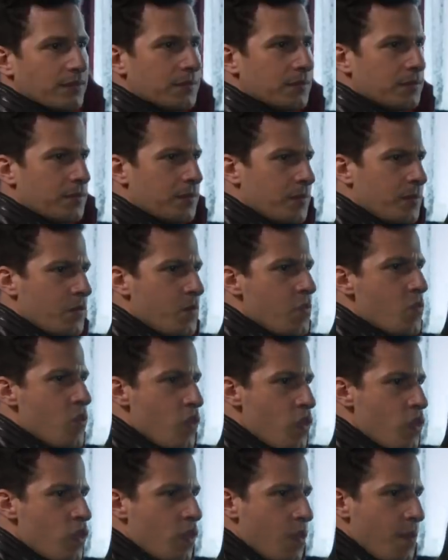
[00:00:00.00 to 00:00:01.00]

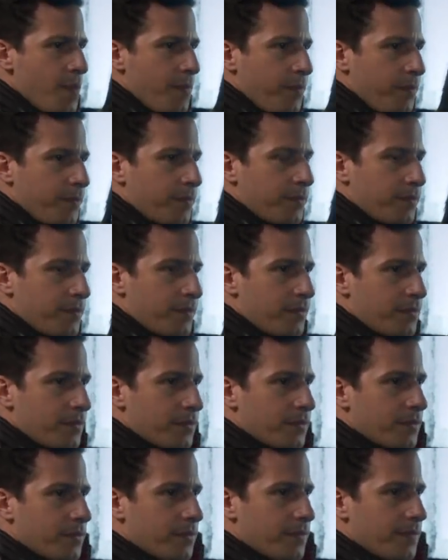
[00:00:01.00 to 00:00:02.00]

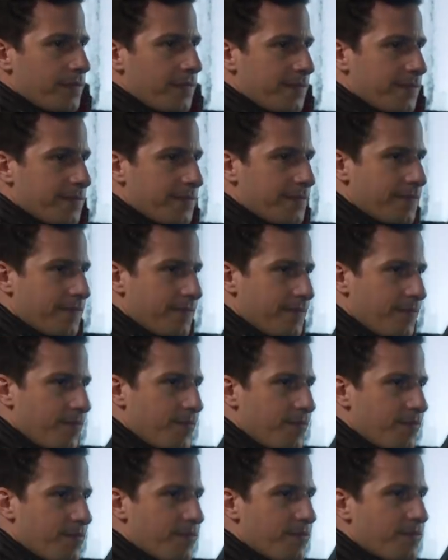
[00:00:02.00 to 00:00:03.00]

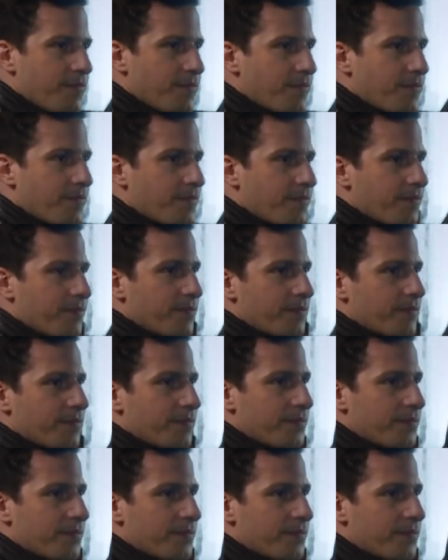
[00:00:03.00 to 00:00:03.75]
(not speaking)